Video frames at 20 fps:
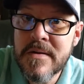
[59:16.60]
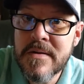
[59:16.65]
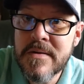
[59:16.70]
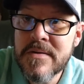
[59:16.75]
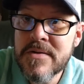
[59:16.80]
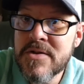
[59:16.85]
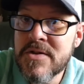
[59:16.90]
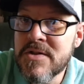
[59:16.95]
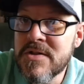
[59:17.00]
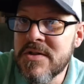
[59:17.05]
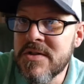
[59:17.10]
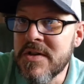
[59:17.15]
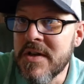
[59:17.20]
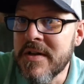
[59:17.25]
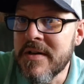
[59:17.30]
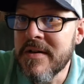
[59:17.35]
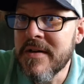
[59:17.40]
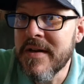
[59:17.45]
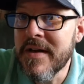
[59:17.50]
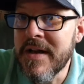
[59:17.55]

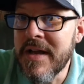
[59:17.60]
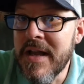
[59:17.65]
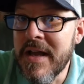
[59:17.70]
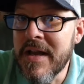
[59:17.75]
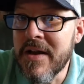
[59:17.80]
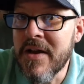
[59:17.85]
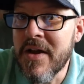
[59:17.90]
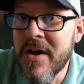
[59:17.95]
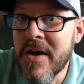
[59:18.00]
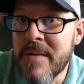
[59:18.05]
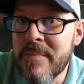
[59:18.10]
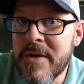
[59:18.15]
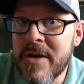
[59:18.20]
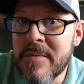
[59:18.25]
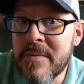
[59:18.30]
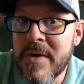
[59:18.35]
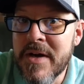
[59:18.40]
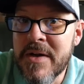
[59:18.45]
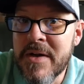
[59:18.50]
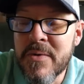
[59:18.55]
Shit, I can't comment on
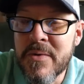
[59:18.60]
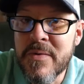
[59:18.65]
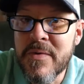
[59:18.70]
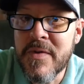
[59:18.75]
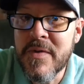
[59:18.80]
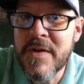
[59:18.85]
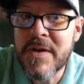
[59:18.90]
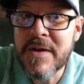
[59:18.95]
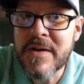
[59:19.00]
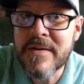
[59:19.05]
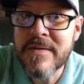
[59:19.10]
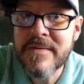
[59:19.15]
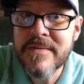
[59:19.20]
my own thing.